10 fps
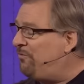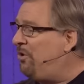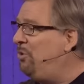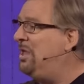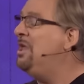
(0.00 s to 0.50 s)

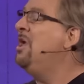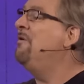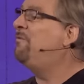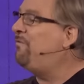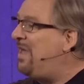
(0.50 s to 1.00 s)
phony,
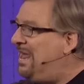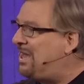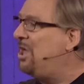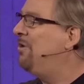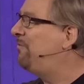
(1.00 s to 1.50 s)

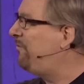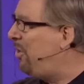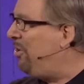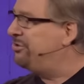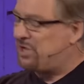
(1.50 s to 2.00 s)
fake,
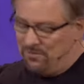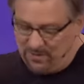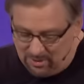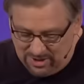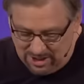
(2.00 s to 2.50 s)
false
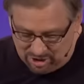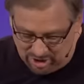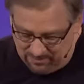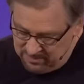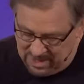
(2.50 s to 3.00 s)

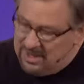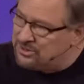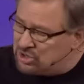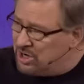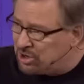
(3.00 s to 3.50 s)
foundation. And
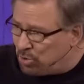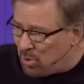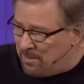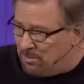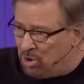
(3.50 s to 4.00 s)
it's going to
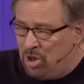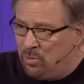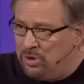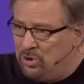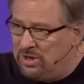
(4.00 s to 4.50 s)
crumble
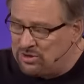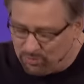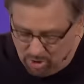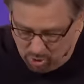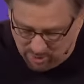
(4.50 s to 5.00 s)
when you hit the
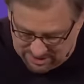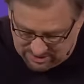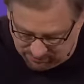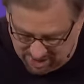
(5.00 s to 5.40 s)
road winds of